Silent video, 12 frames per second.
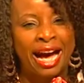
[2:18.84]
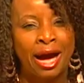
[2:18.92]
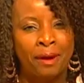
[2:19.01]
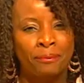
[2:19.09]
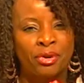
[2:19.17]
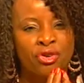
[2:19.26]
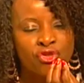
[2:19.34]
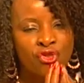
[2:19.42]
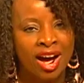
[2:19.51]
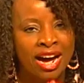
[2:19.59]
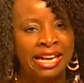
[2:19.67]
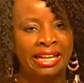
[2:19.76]
up,
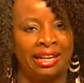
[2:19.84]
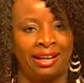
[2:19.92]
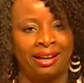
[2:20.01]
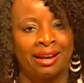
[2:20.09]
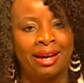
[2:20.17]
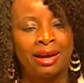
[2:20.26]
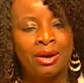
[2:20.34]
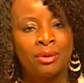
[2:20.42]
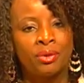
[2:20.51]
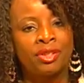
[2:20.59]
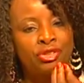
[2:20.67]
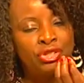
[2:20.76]
crying
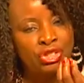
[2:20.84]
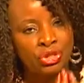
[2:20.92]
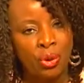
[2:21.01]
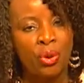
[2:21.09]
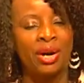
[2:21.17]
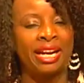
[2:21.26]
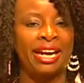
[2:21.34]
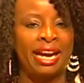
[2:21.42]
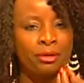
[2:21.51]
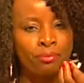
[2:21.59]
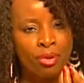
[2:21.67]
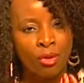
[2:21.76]
with joy
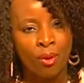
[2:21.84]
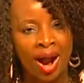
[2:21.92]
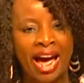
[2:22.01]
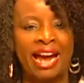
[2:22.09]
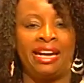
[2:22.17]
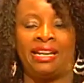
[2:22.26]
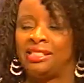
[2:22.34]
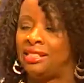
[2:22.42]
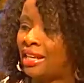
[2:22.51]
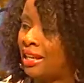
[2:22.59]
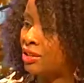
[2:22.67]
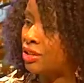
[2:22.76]
and pride
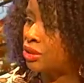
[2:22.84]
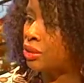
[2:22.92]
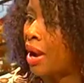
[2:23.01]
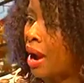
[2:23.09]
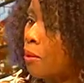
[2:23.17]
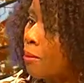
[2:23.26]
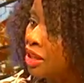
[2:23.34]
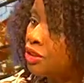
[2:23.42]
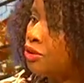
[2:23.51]
as to how much